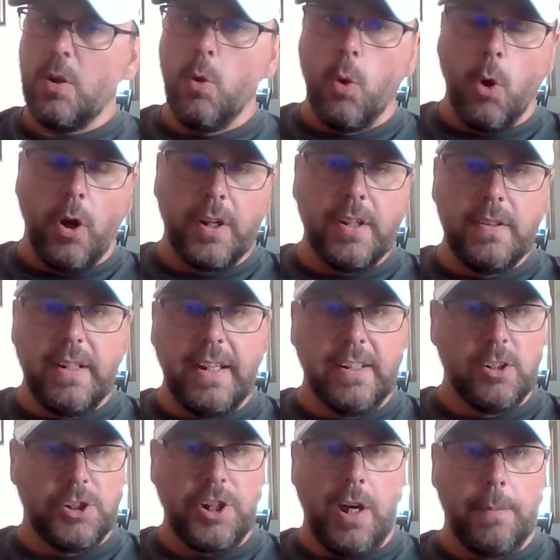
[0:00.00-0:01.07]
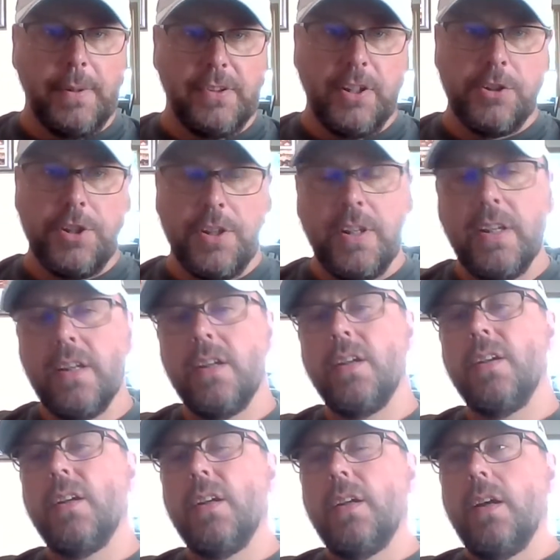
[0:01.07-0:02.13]
or English composition,
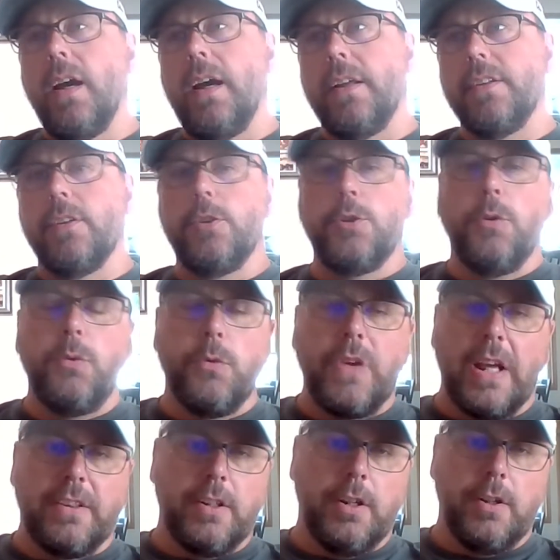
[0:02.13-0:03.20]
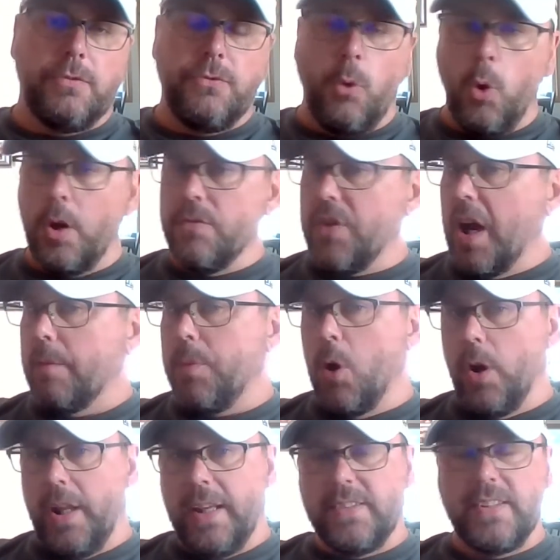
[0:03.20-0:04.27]
you've got the 4 and 5
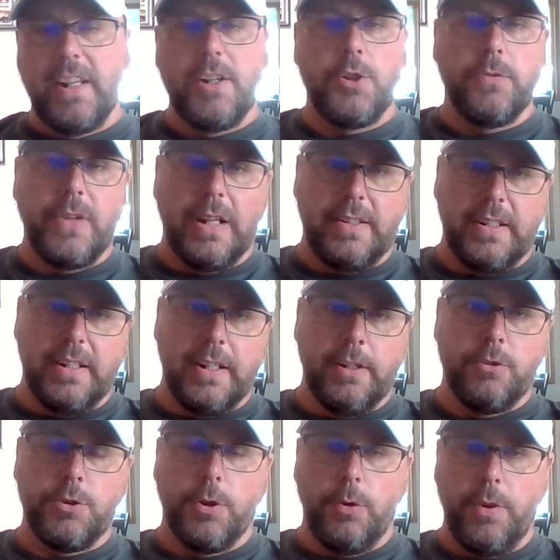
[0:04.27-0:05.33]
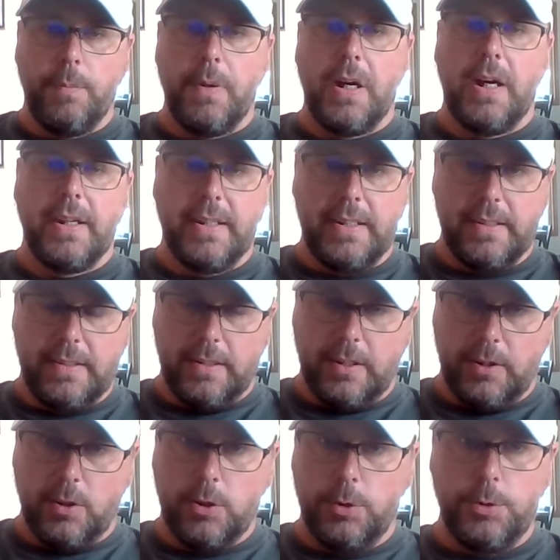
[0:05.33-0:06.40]
part essays. You've got the intro, the body, and the
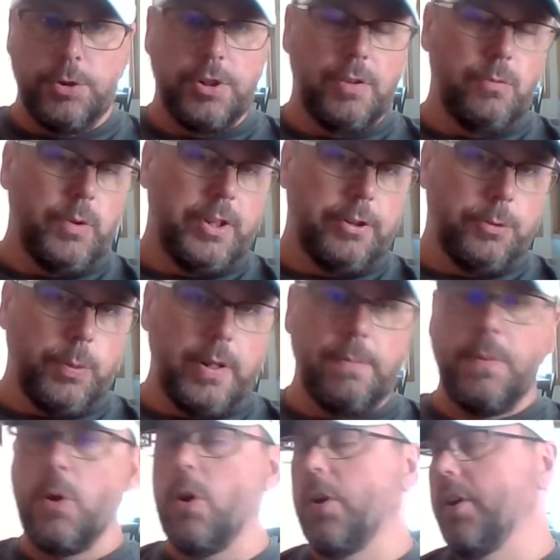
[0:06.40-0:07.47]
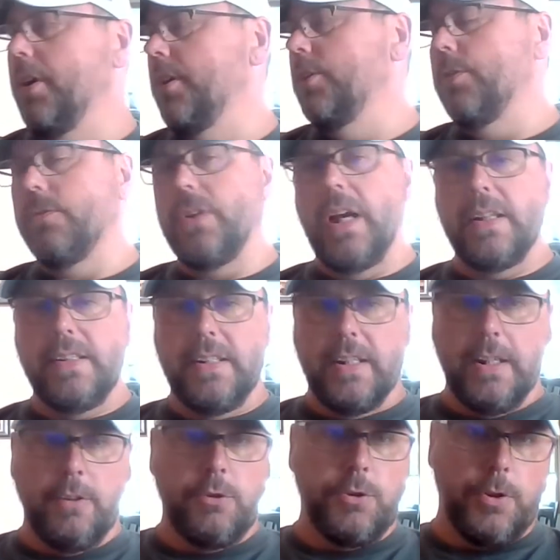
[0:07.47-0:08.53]
conclusion with the 3-parter. You've got the
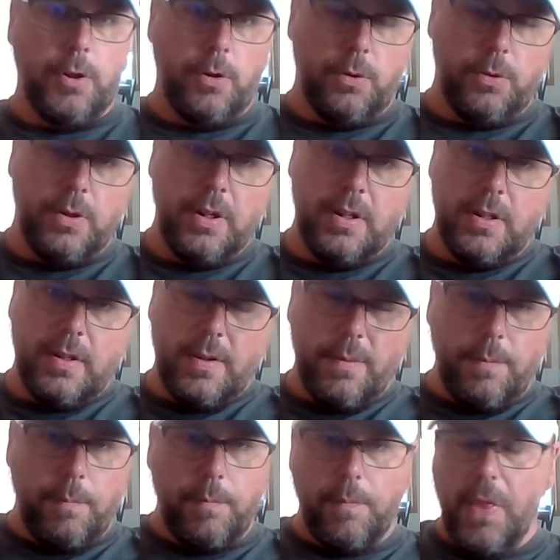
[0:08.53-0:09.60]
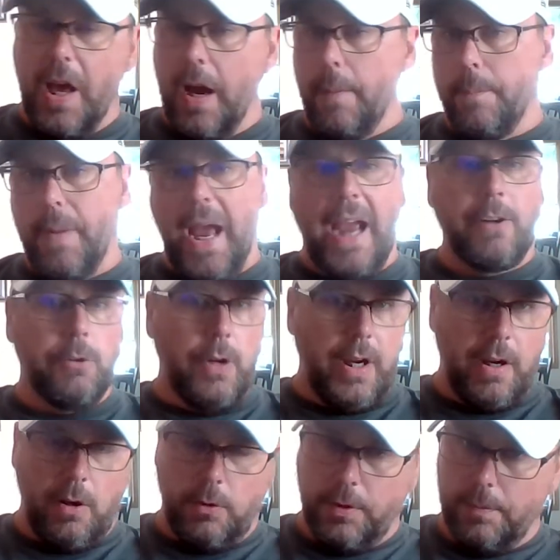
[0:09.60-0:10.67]
intro,
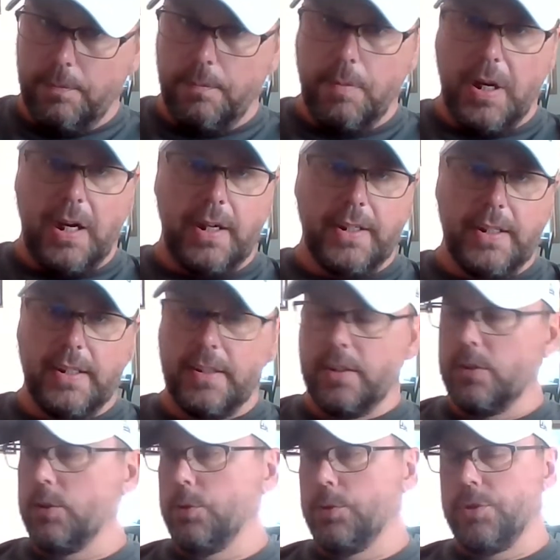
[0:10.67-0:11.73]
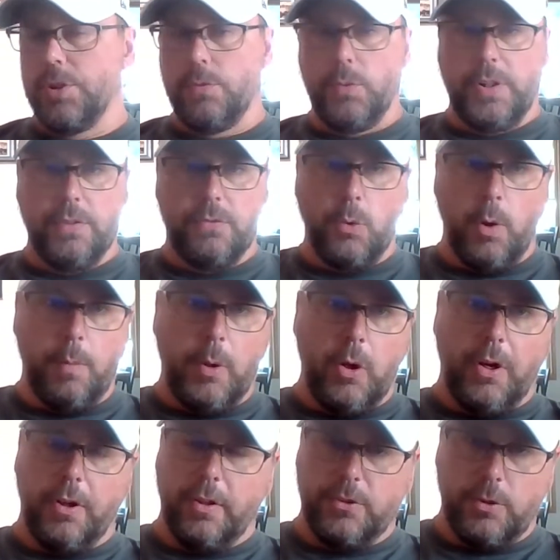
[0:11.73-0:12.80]
background, body, conclusion with the
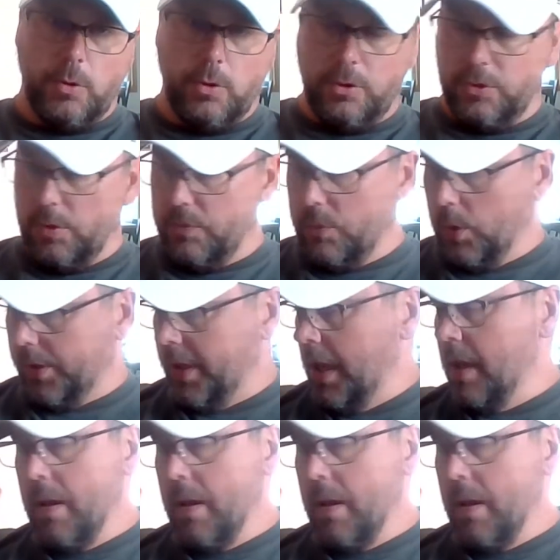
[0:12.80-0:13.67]
4-parter, and so on and so forth.